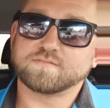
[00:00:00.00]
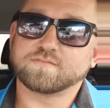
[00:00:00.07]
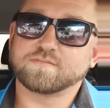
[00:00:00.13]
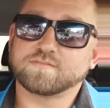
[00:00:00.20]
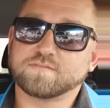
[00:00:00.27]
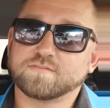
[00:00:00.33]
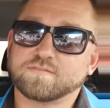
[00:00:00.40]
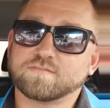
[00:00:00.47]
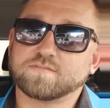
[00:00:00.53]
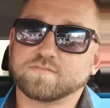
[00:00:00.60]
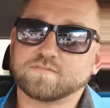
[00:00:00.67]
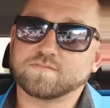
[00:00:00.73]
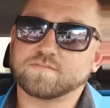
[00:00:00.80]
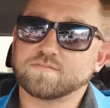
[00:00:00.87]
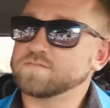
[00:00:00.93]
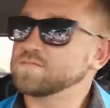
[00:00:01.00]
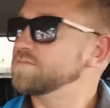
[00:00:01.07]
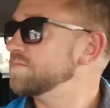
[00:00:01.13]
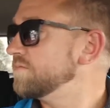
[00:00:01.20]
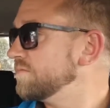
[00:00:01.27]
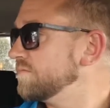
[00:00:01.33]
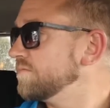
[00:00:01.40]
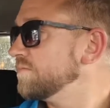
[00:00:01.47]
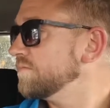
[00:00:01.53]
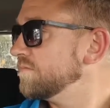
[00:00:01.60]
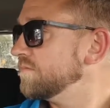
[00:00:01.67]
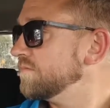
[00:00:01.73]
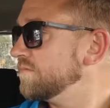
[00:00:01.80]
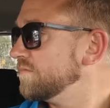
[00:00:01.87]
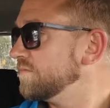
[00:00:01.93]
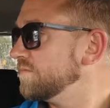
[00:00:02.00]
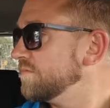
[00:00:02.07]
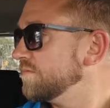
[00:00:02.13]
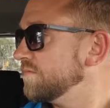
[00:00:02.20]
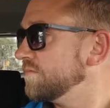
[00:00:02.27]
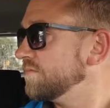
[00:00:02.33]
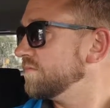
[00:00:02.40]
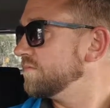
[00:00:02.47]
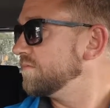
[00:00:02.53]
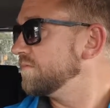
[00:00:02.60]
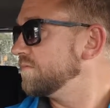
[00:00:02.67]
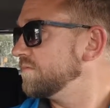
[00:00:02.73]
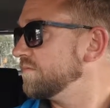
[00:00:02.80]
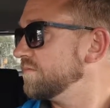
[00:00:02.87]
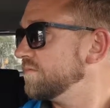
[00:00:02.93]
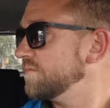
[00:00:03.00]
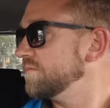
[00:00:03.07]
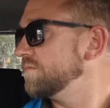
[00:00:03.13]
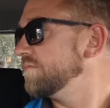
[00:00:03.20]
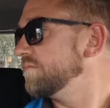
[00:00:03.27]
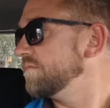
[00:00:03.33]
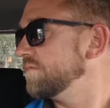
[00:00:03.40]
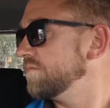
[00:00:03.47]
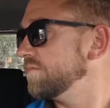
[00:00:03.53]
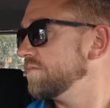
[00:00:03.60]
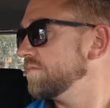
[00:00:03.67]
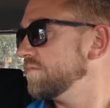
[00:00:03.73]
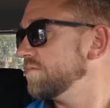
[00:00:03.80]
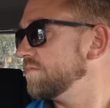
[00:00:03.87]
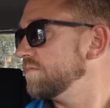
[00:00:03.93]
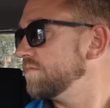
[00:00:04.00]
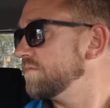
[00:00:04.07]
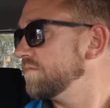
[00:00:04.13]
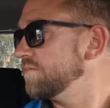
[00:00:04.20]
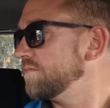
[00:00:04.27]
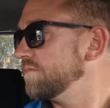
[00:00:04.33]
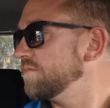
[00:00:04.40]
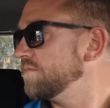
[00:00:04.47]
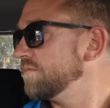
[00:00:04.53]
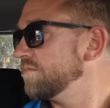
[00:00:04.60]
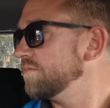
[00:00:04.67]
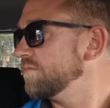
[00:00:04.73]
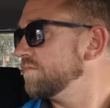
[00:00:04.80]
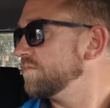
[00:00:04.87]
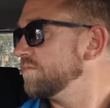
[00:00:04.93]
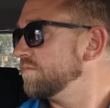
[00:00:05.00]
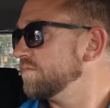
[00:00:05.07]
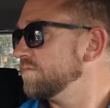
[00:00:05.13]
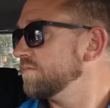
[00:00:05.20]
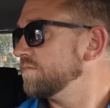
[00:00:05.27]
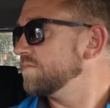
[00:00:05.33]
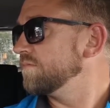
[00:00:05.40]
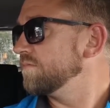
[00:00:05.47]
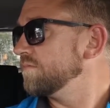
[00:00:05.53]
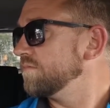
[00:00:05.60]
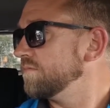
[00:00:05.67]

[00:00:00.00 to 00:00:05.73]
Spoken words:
[no speech]